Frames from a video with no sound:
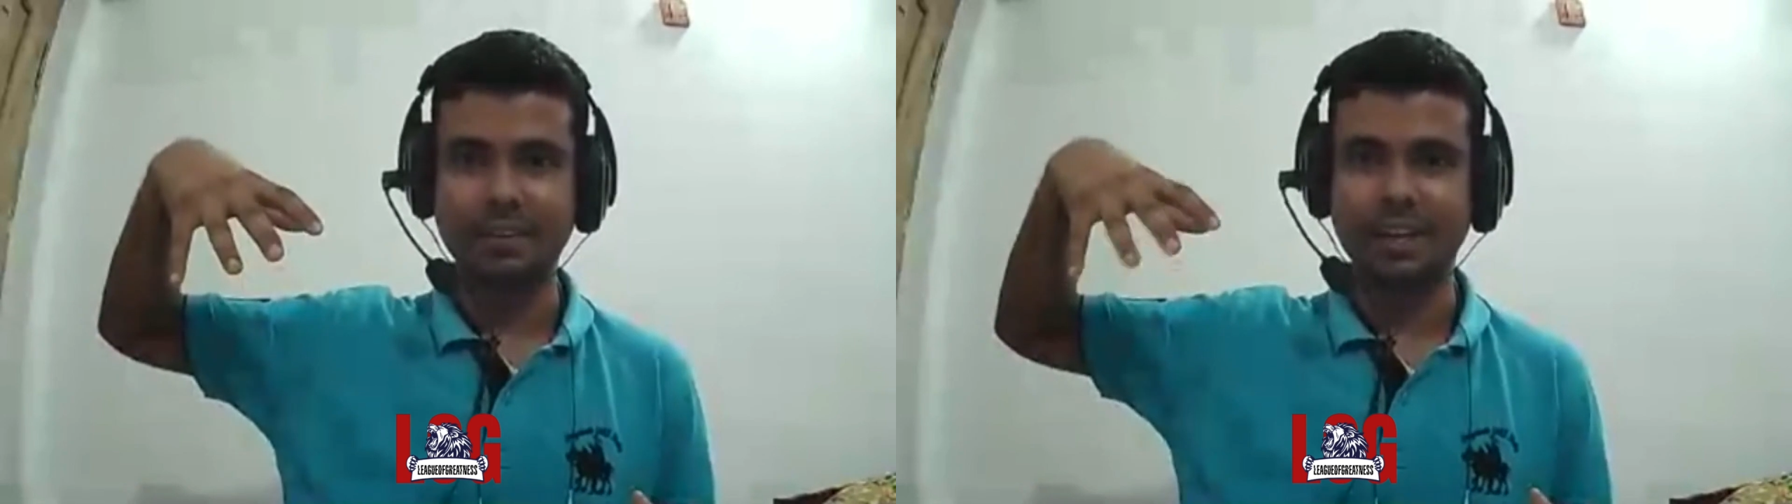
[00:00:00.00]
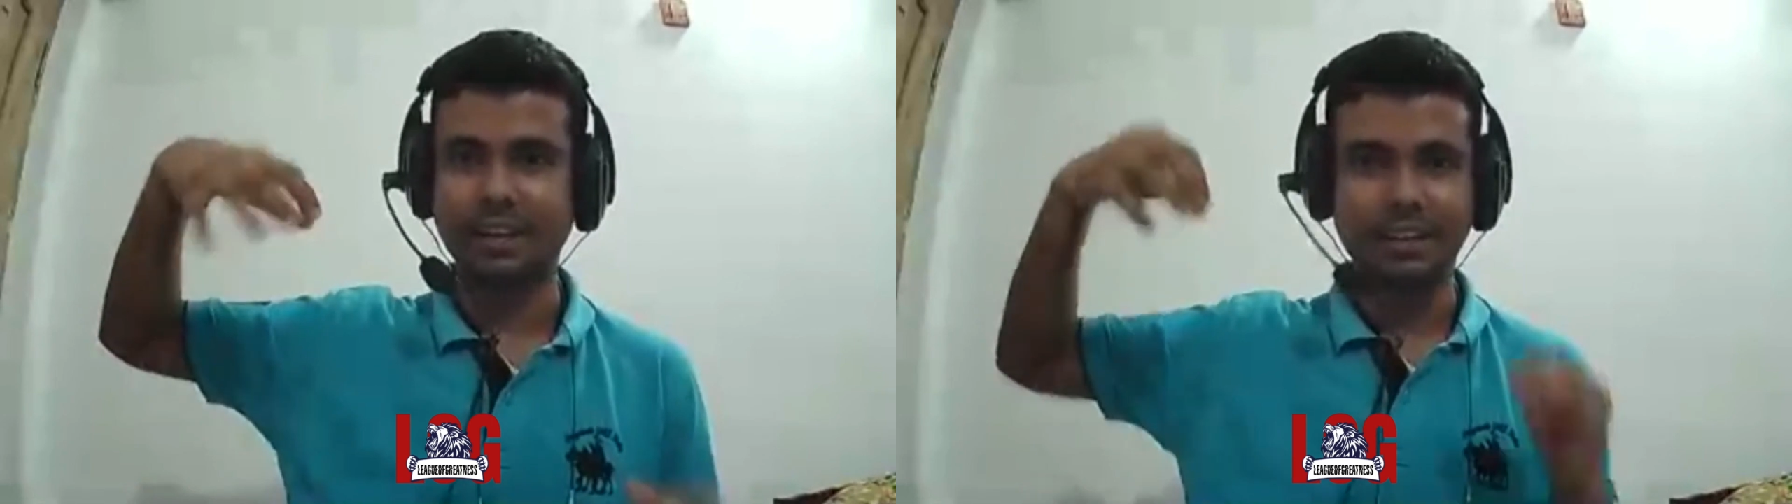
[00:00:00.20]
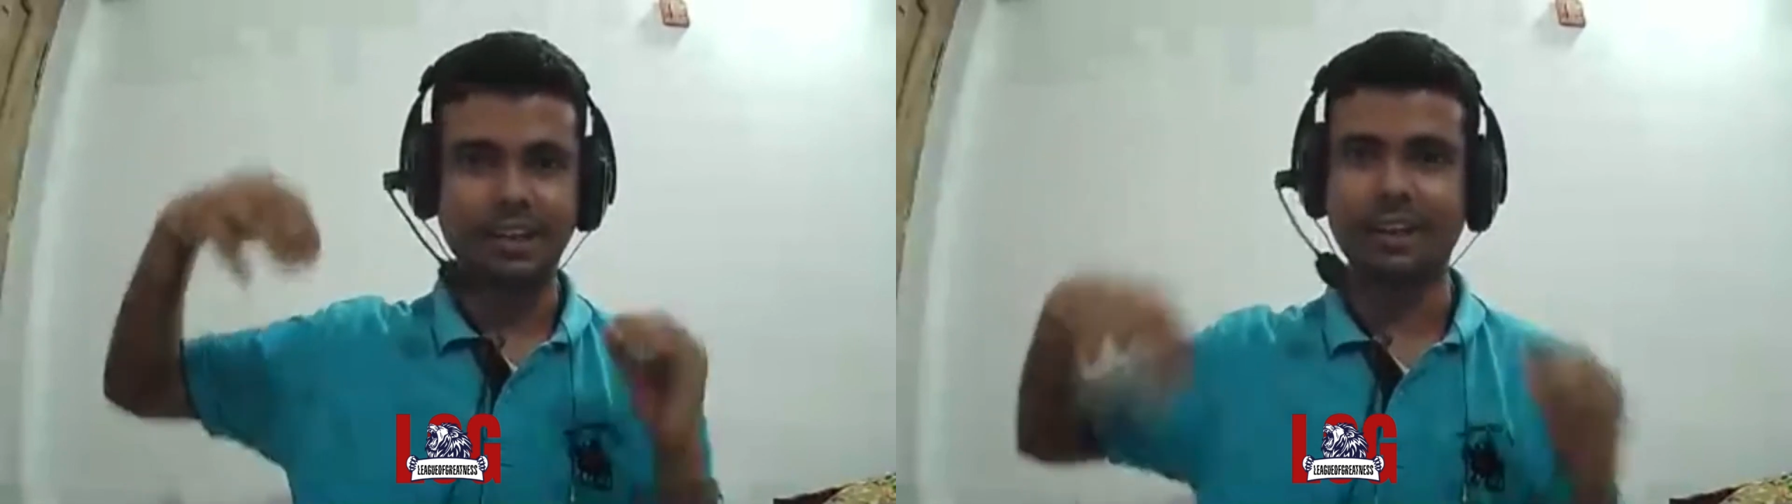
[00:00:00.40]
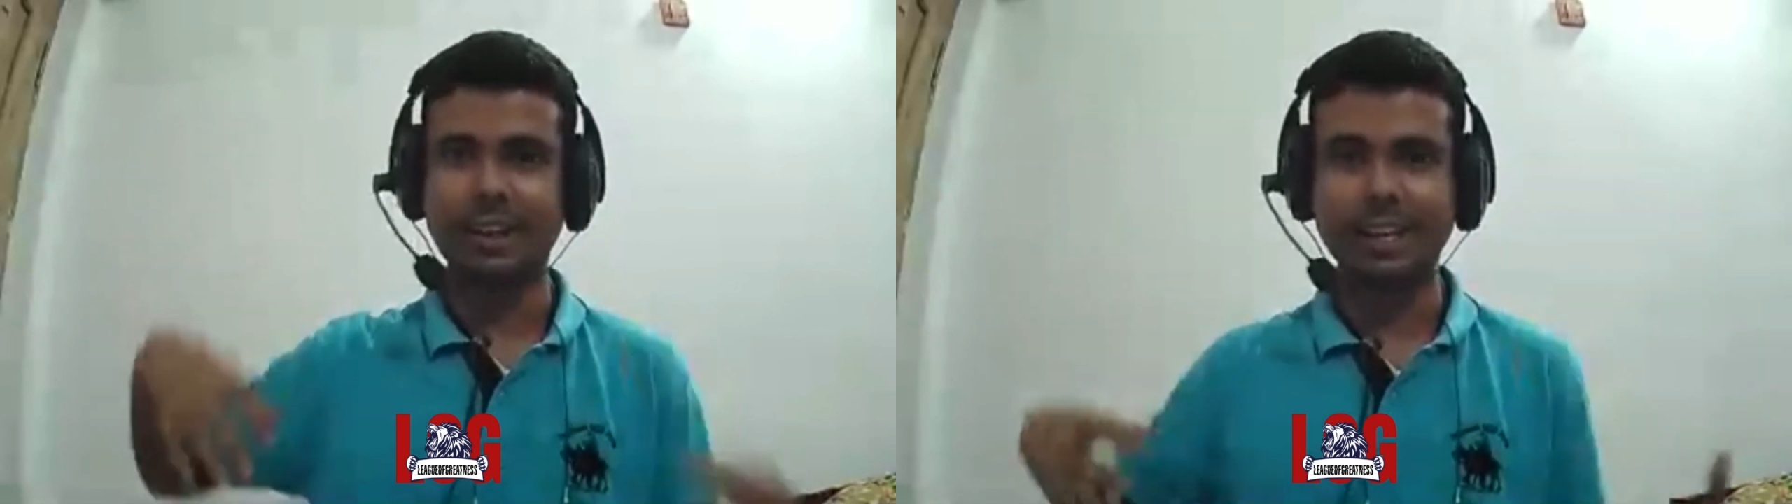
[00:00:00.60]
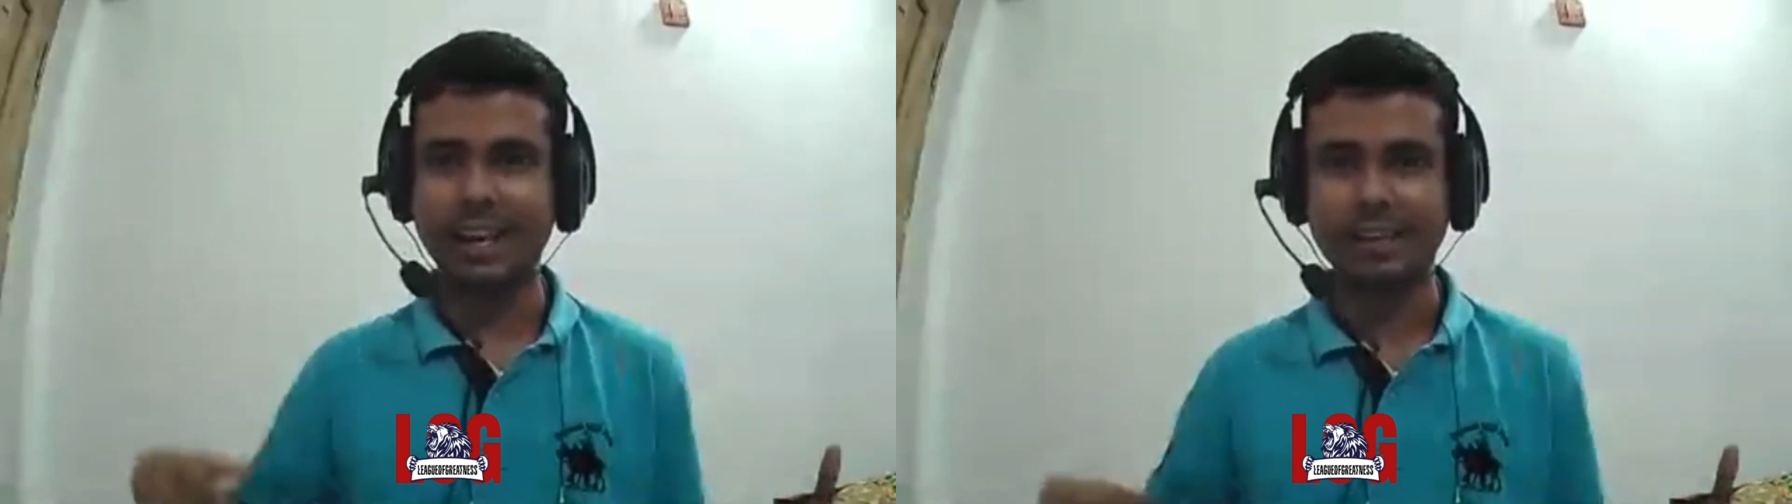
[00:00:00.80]
like
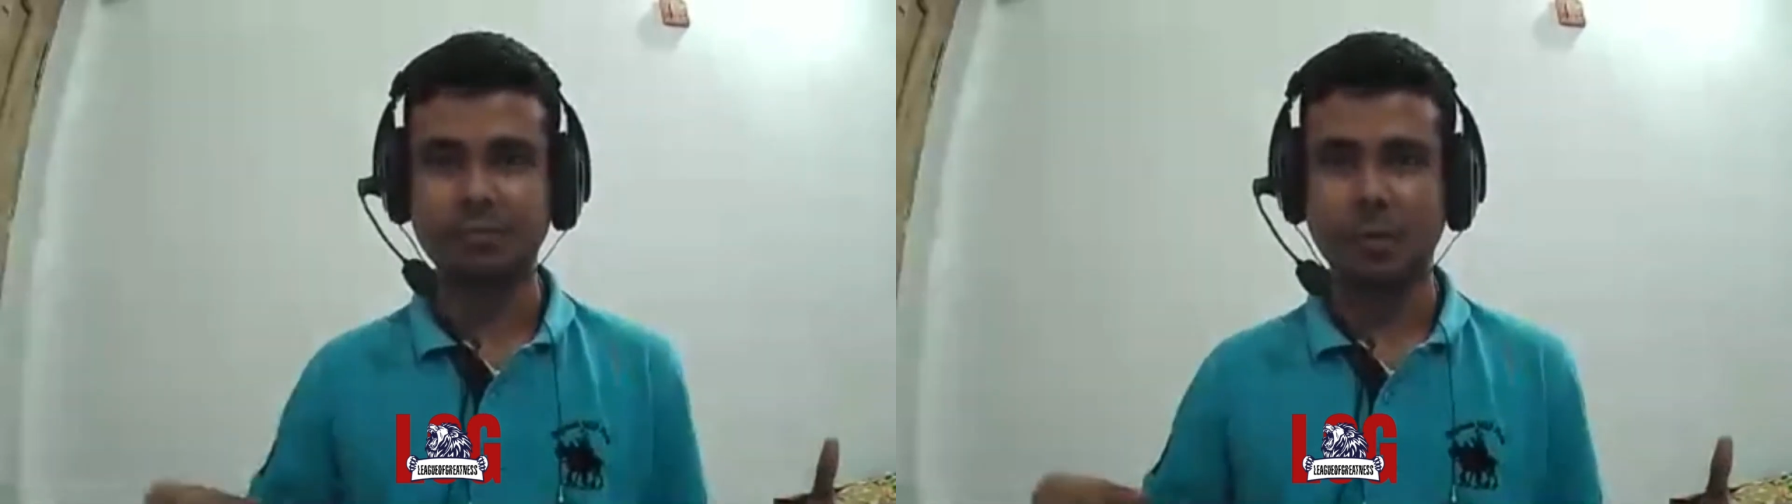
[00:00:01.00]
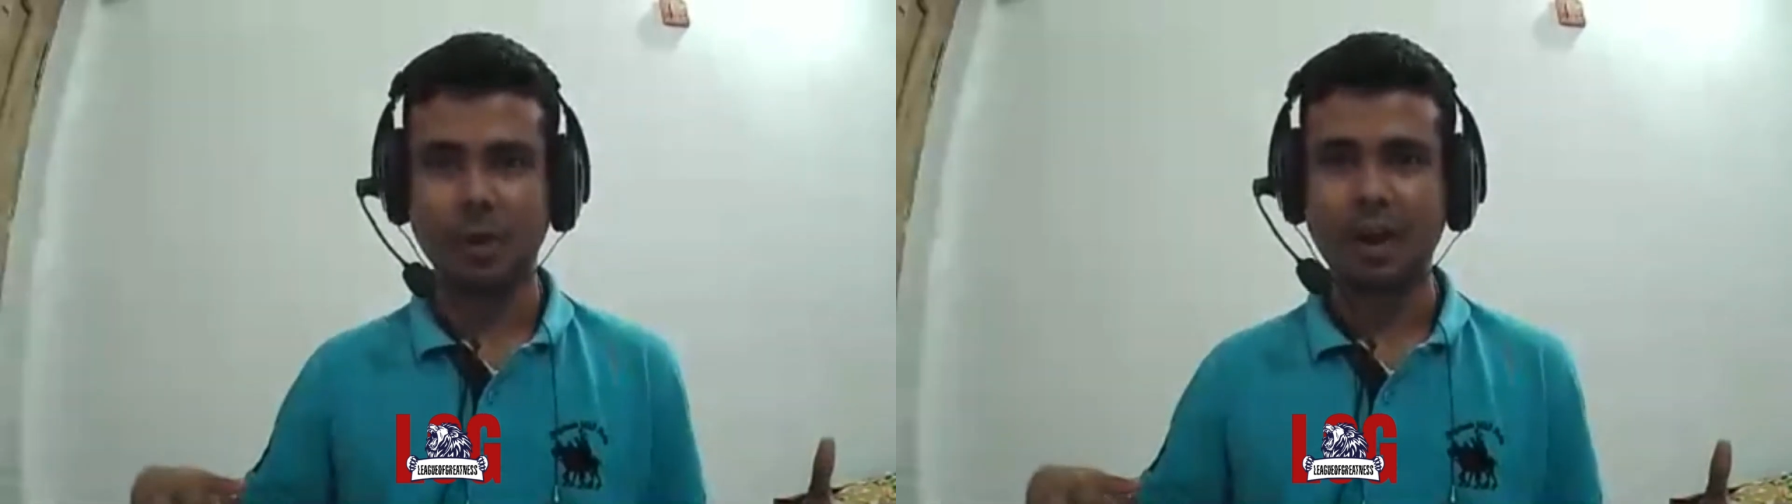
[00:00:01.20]
only get 4